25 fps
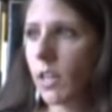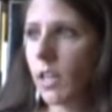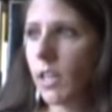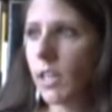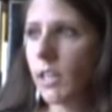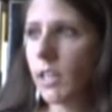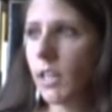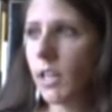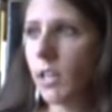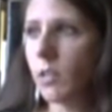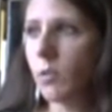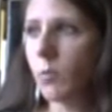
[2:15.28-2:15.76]

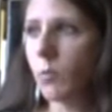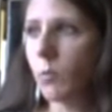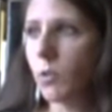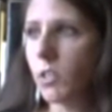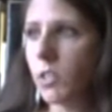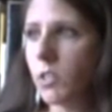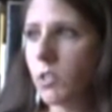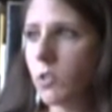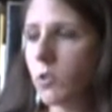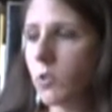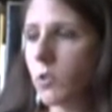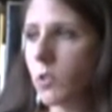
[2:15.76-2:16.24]
And then we
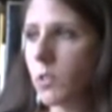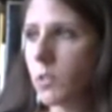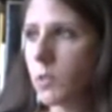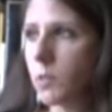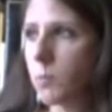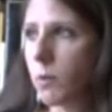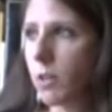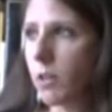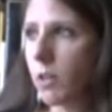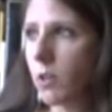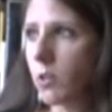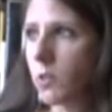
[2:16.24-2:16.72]
can do this
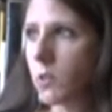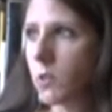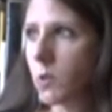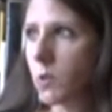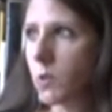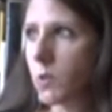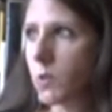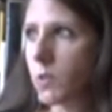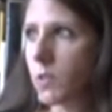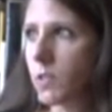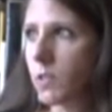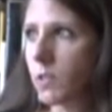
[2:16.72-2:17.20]
by also
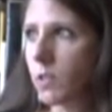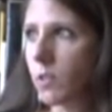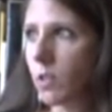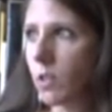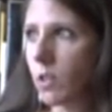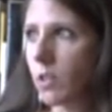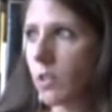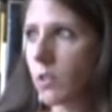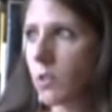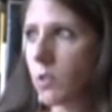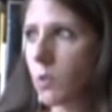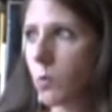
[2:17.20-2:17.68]

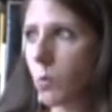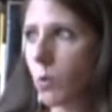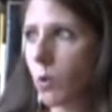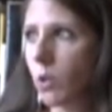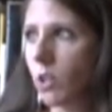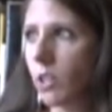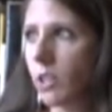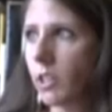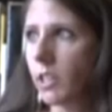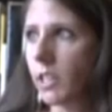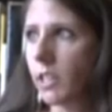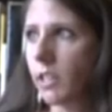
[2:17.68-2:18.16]

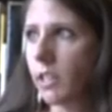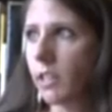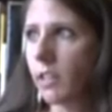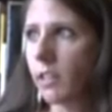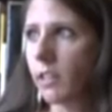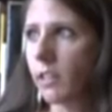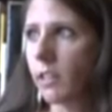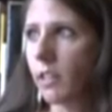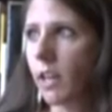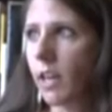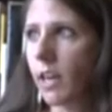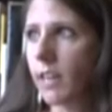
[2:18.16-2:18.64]
swirling it in
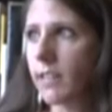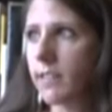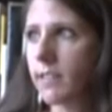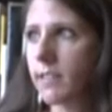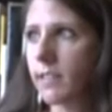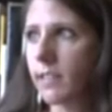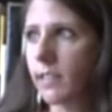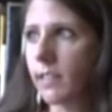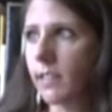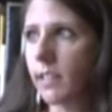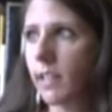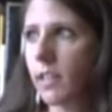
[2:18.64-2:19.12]
the
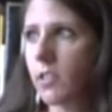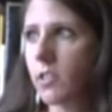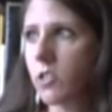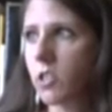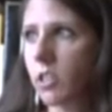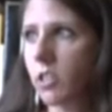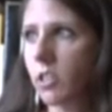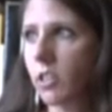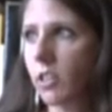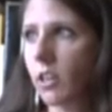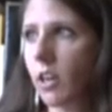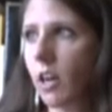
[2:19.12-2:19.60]
glass and
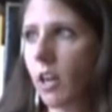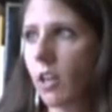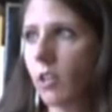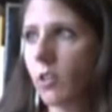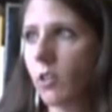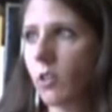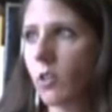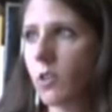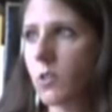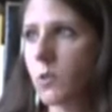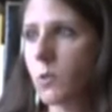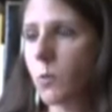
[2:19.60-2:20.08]
catching the
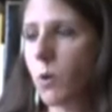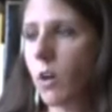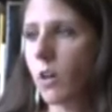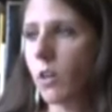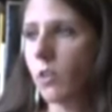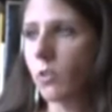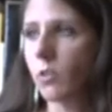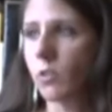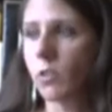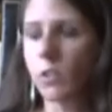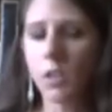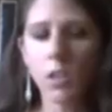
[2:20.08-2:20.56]
color as
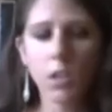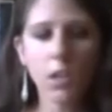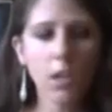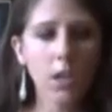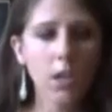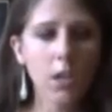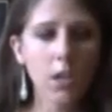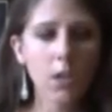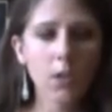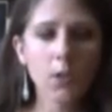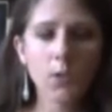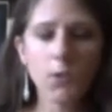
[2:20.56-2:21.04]
well.
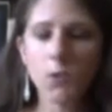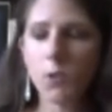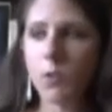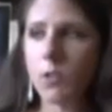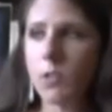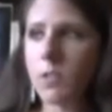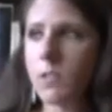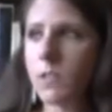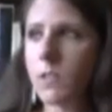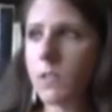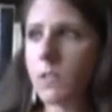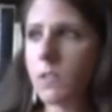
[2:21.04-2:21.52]
So
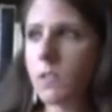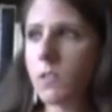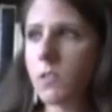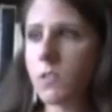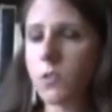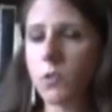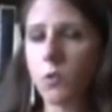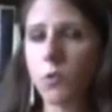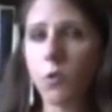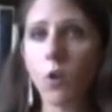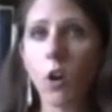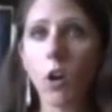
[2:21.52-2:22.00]
this is a
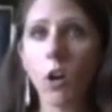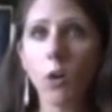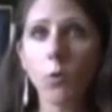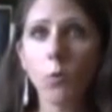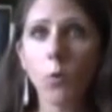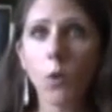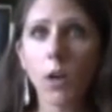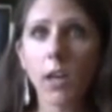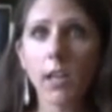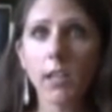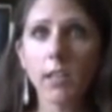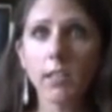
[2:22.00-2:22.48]
Syrah
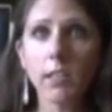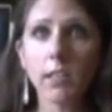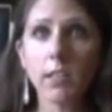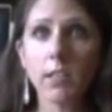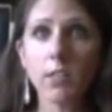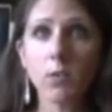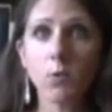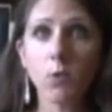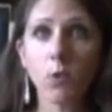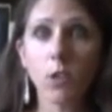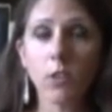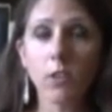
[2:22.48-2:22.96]
wine.
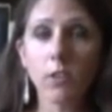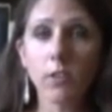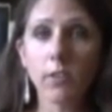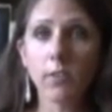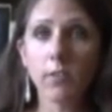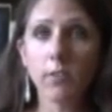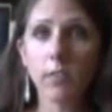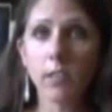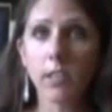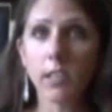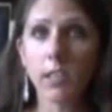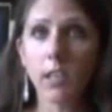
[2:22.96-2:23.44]
It's
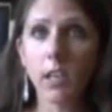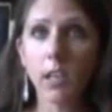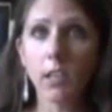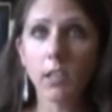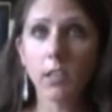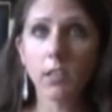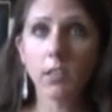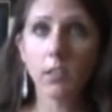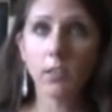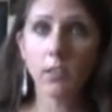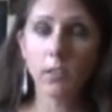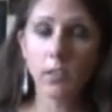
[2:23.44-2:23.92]
relatively
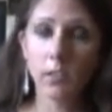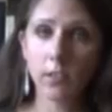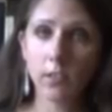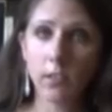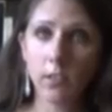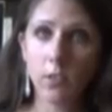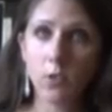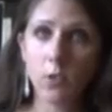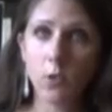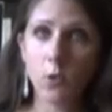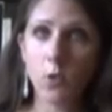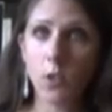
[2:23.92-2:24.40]
young,
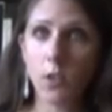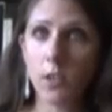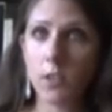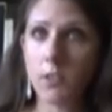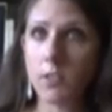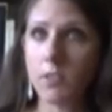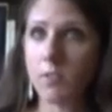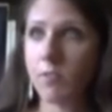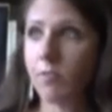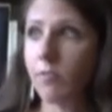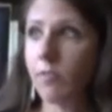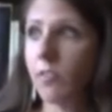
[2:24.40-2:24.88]

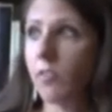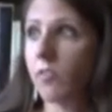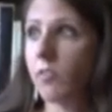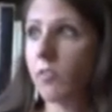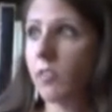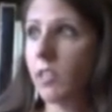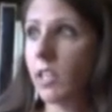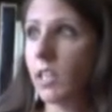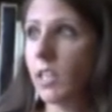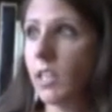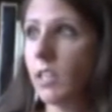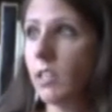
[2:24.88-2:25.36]

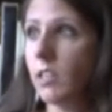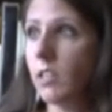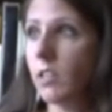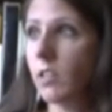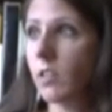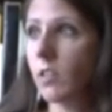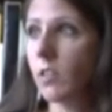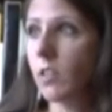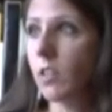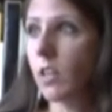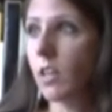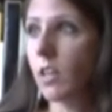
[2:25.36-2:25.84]
2015.